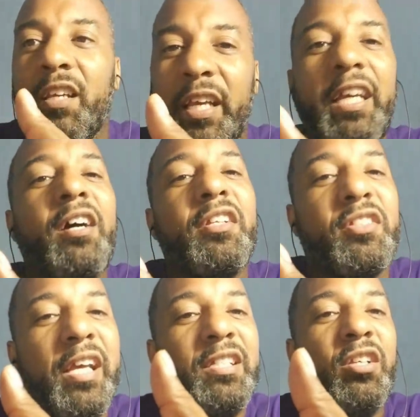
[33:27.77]
He
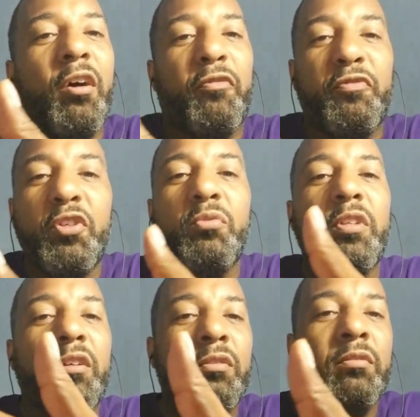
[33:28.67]
understands a few
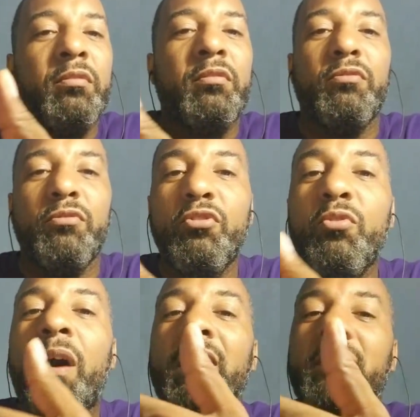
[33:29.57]
little
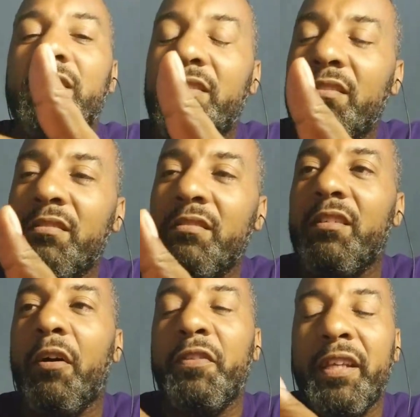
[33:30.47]
nuances
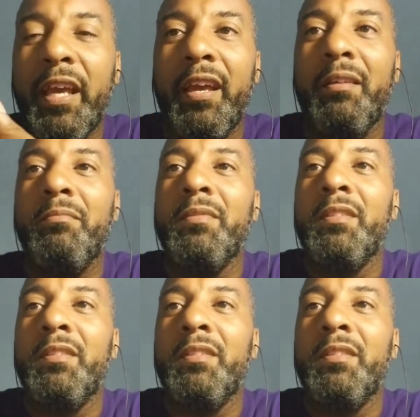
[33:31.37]
of the game